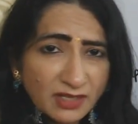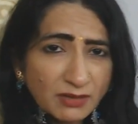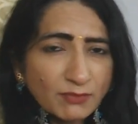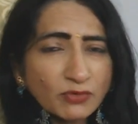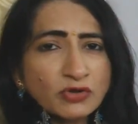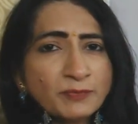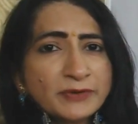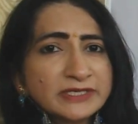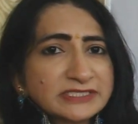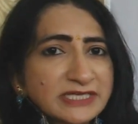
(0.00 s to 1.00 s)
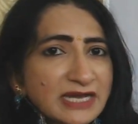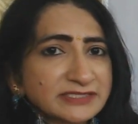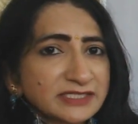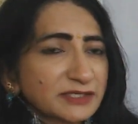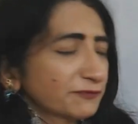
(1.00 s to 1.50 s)
monopoly
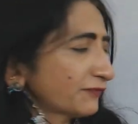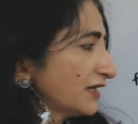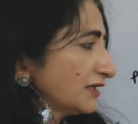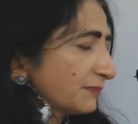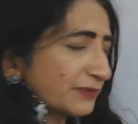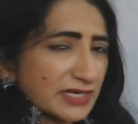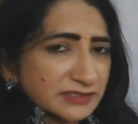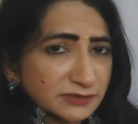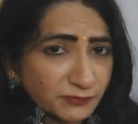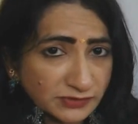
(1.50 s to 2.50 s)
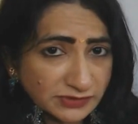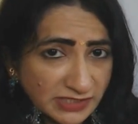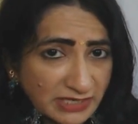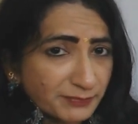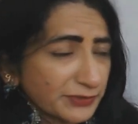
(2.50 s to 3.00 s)
charging different prices for
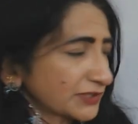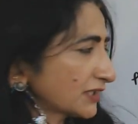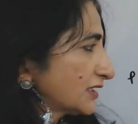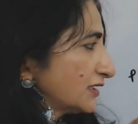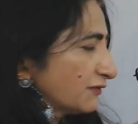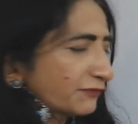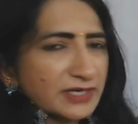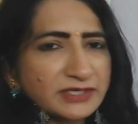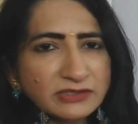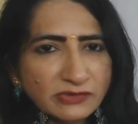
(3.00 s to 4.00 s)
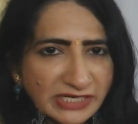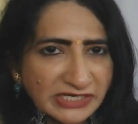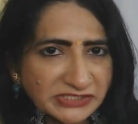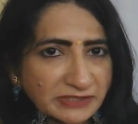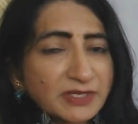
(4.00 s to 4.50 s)
same product in different
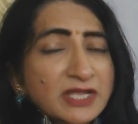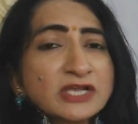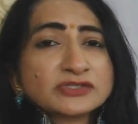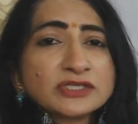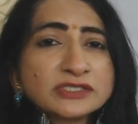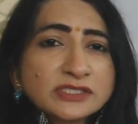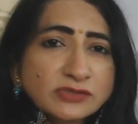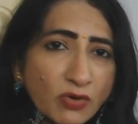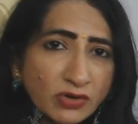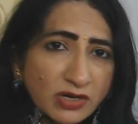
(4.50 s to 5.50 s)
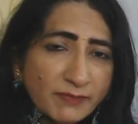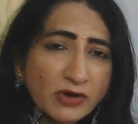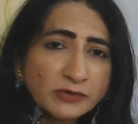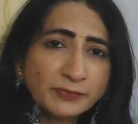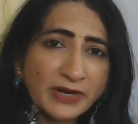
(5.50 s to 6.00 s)
location. So this is all
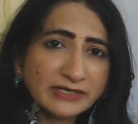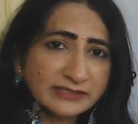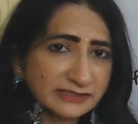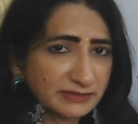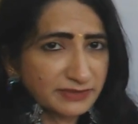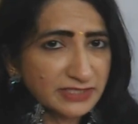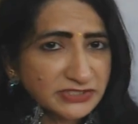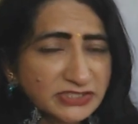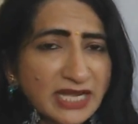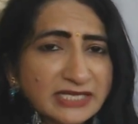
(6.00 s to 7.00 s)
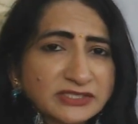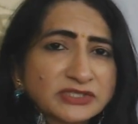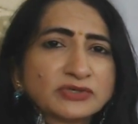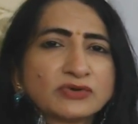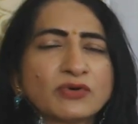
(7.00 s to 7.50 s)
about price discrimination. I
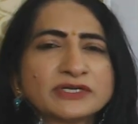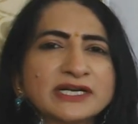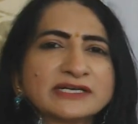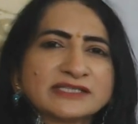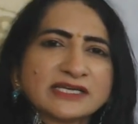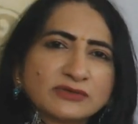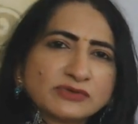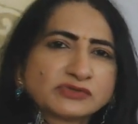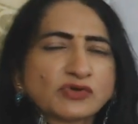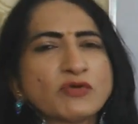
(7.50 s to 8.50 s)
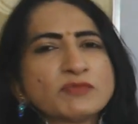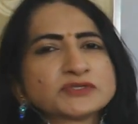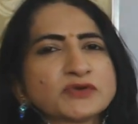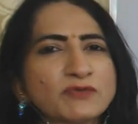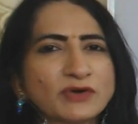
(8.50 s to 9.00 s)
think you got it, and thank you so
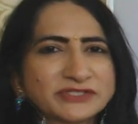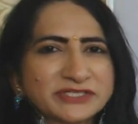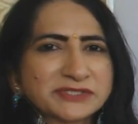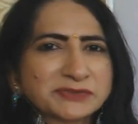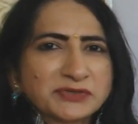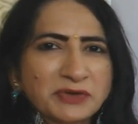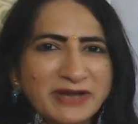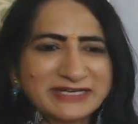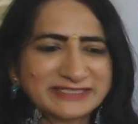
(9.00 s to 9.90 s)
much for watching this video. Bye,